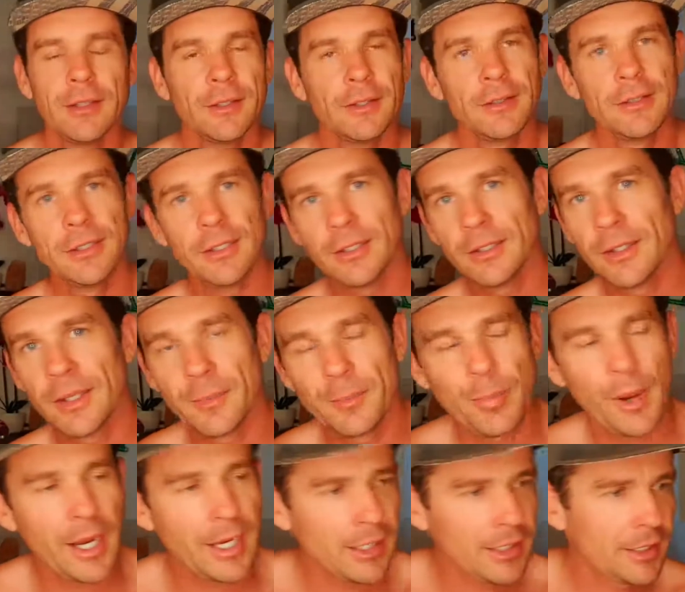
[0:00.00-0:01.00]

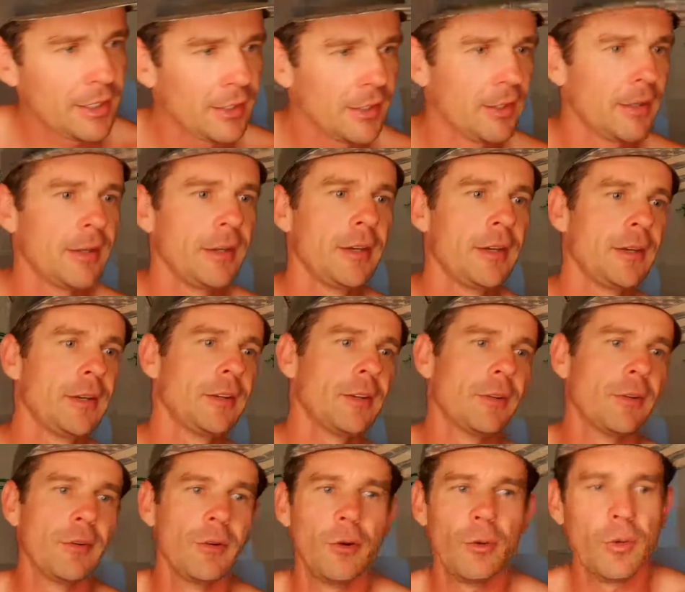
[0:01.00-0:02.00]
bacon
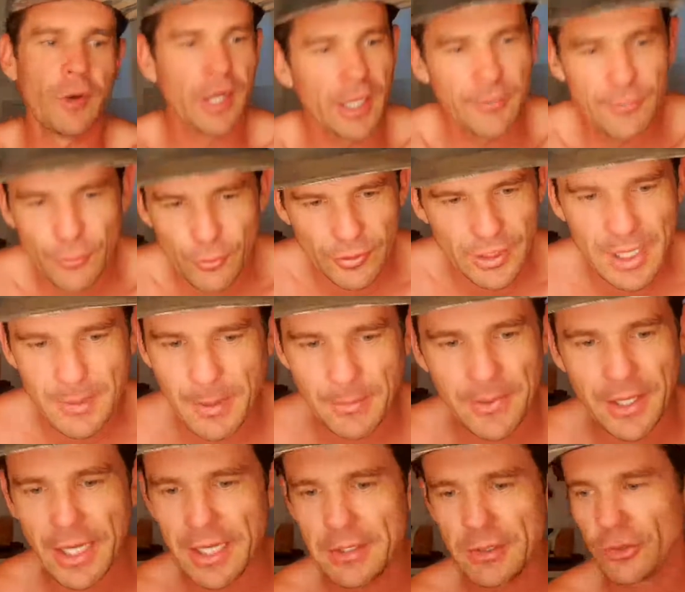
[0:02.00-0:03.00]
or whatever, or keep up
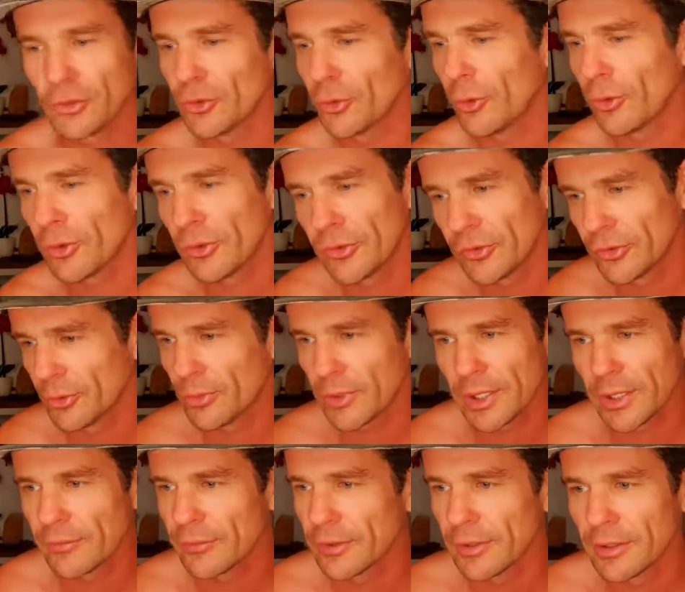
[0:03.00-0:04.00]
their eating disorders or
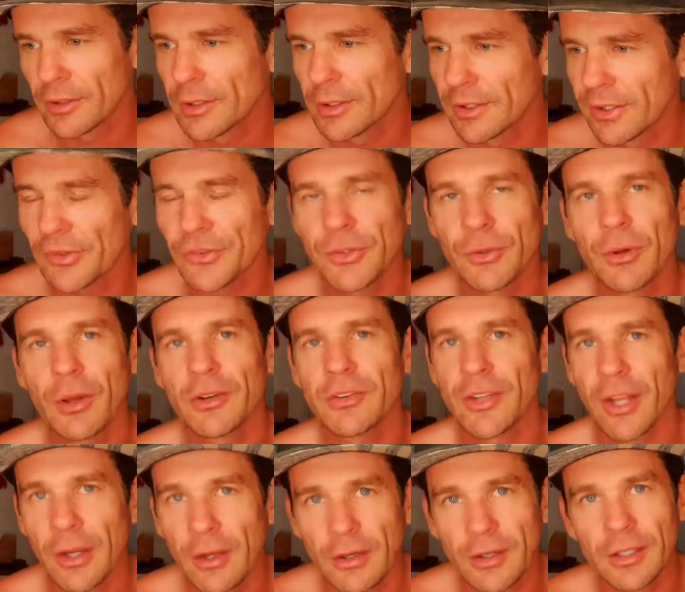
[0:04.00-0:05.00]
whatever, because that's their
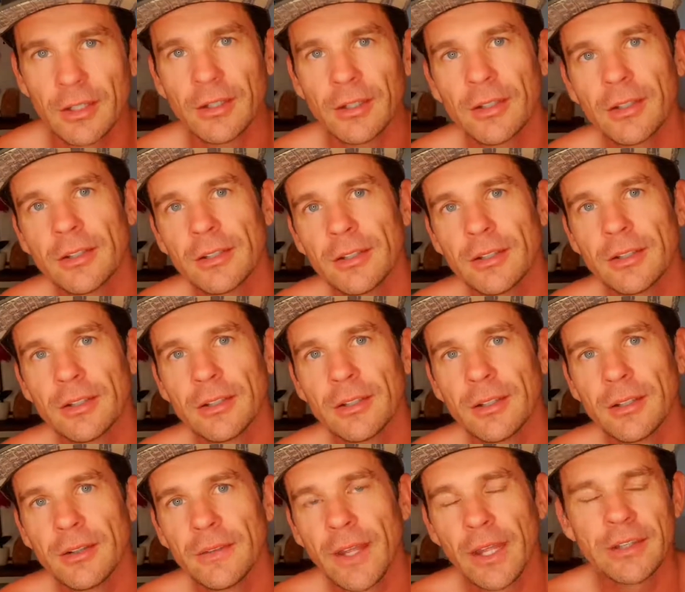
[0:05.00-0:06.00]
identity, you know.
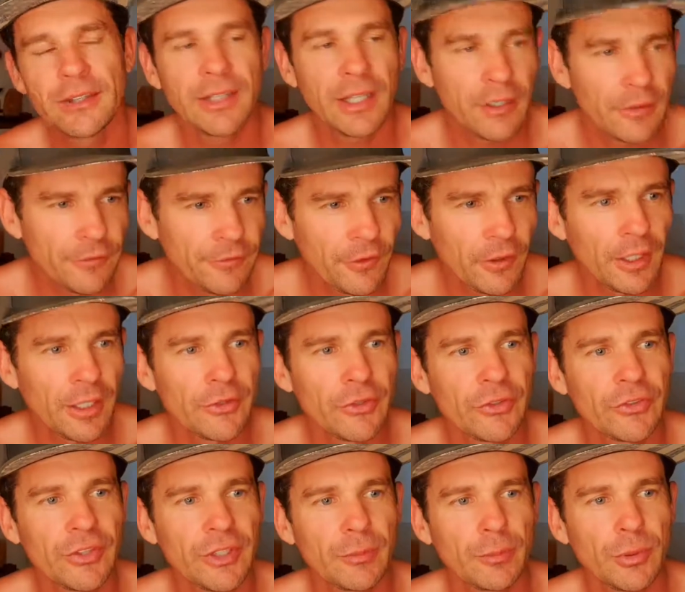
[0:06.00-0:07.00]
Identify as a
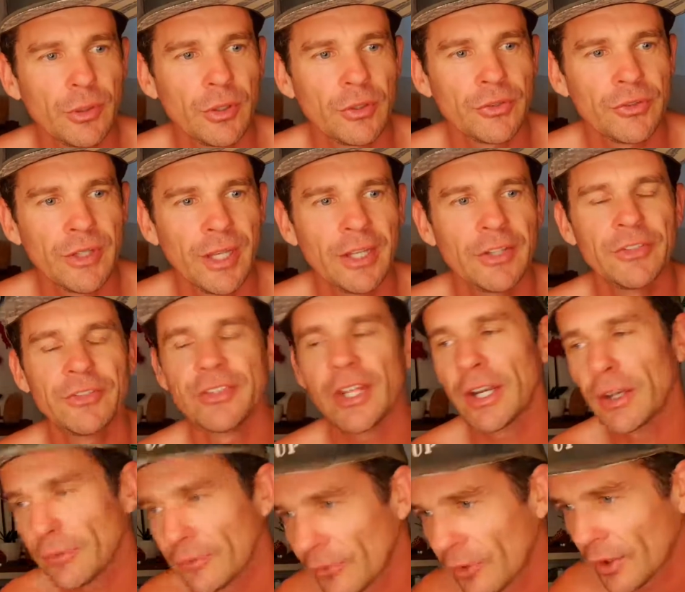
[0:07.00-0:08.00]
sick person,
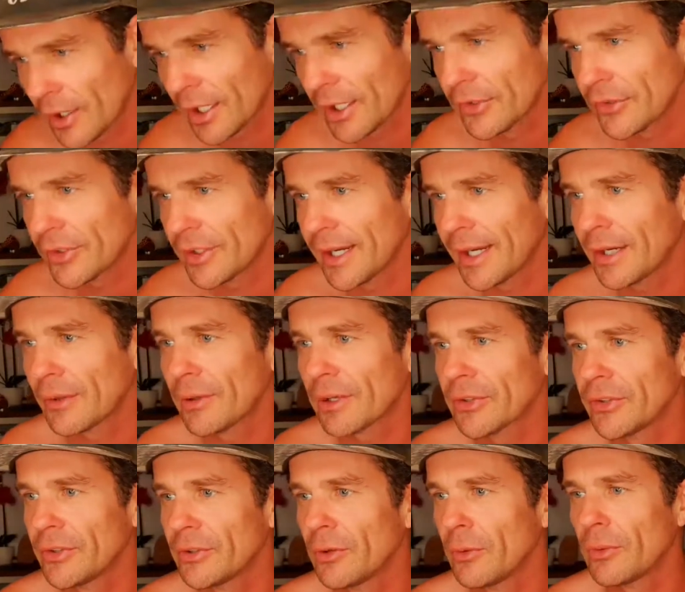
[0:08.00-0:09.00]
identify as an
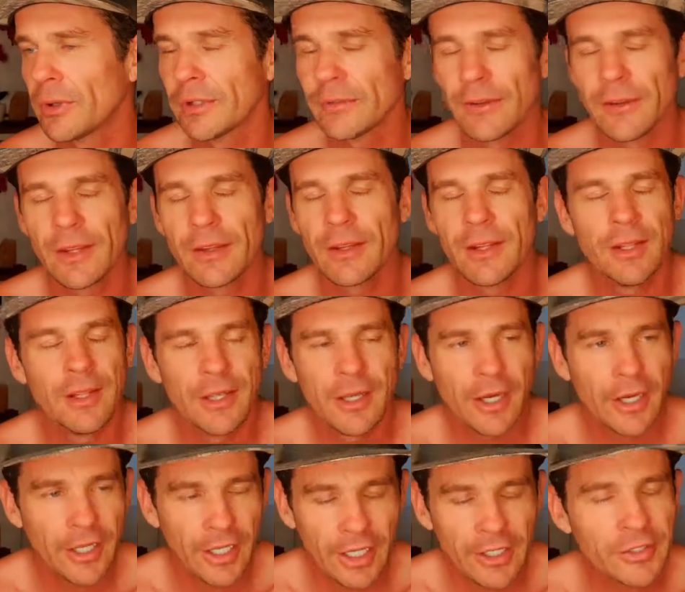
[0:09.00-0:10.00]
anorexic or whatever that.
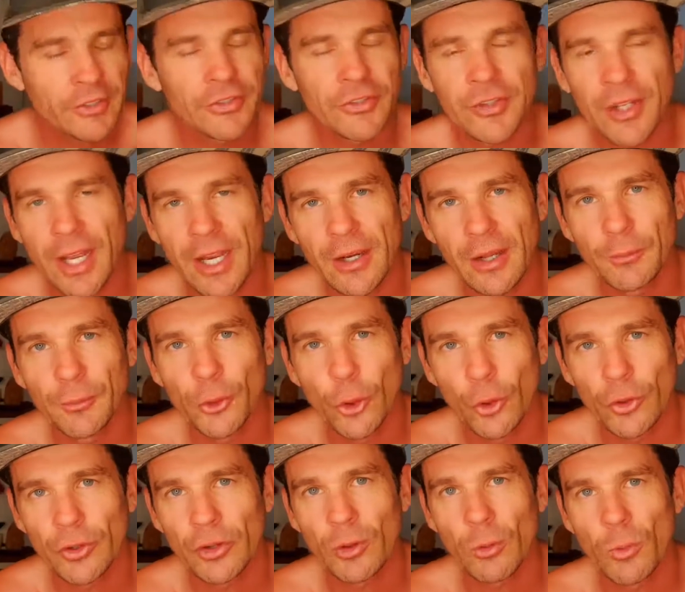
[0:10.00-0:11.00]
And I understand I'm
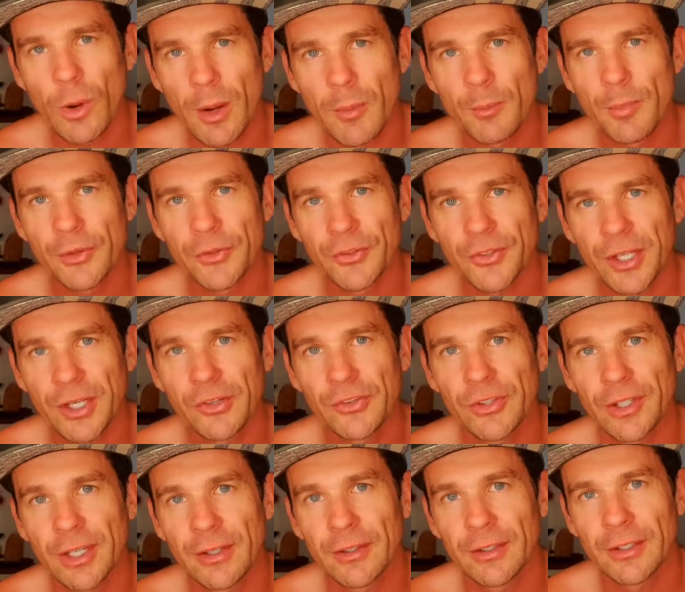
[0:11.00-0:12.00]
talking to the one percenters
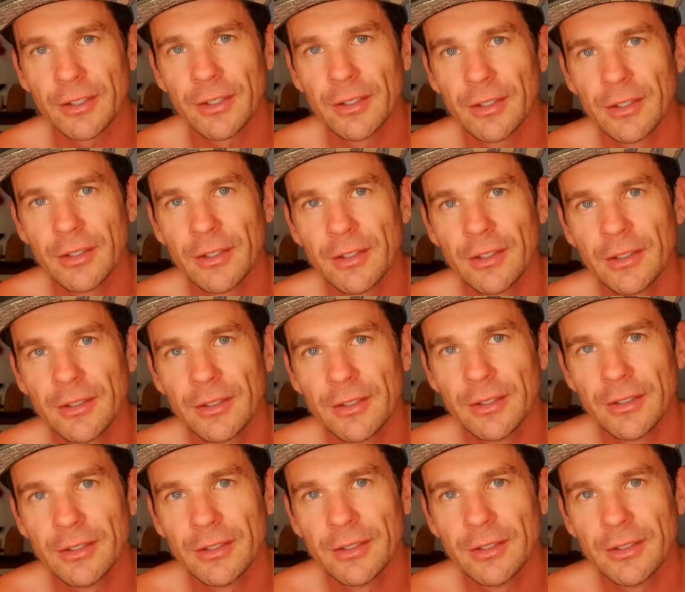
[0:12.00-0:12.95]
out there, you know.